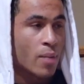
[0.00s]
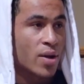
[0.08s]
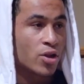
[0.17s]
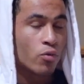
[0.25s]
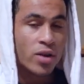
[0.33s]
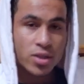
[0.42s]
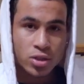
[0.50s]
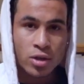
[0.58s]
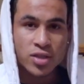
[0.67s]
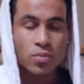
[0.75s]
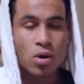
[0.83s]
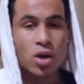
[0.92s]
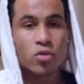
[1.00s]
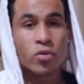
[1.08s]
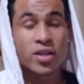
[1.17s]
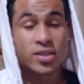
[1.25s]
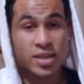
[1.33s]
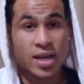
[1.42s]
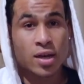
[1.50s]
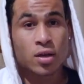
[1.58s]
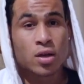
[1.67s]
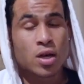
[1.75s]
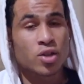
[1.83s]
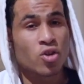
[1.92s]
And you want to start small. You want to scale.
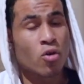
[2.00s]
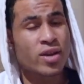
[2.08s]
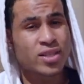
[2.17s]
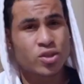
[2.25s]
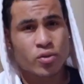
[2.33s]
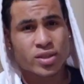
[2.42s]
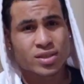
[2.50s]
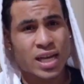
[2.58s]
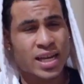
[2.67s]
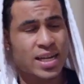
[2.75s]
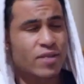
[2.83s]
Don't get too excited.